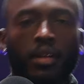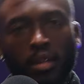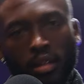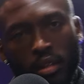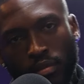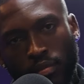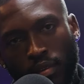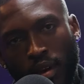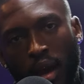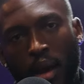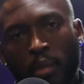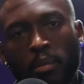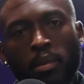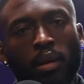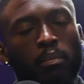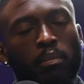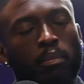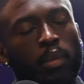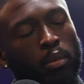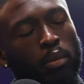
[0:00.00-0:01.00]
The vi I
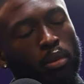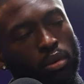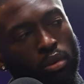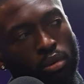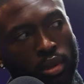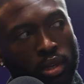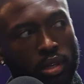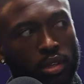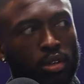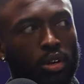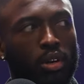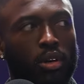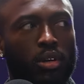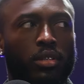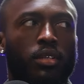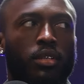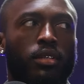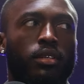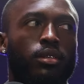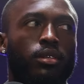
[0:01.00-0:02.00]
mean, people know the
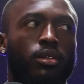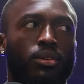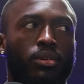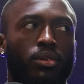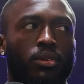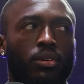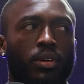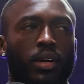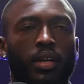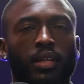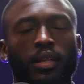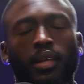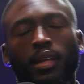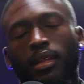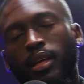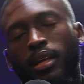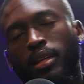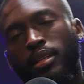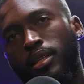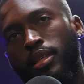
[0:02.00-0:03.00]
songs, so I
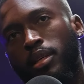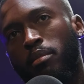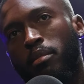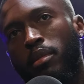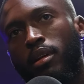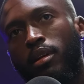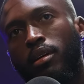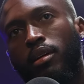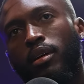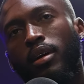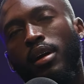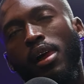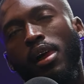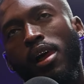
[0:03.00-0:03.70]
think that's similar.